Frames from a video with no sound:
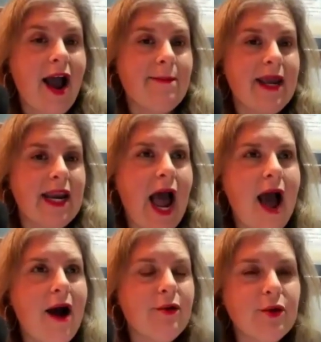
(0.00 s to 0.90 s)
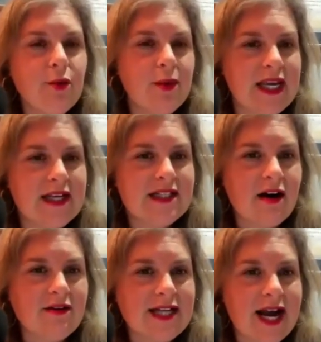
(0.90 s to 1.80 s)
I mean, how do we
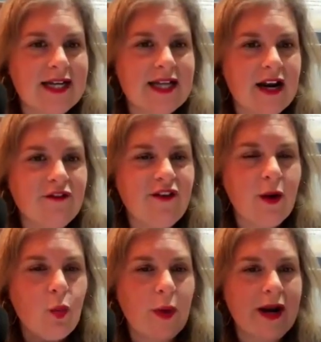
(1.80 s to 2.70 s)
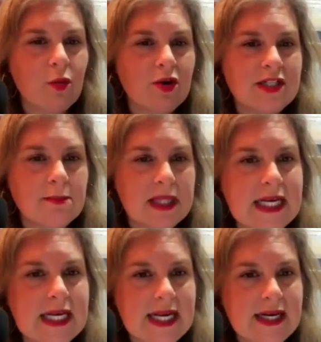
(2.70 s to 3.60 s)
start to identify where we're
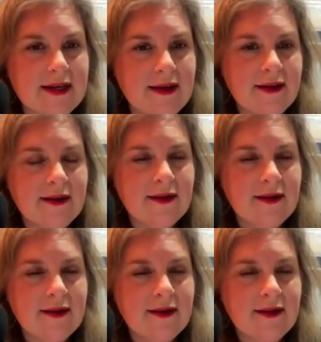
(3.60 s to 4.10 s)
depleted?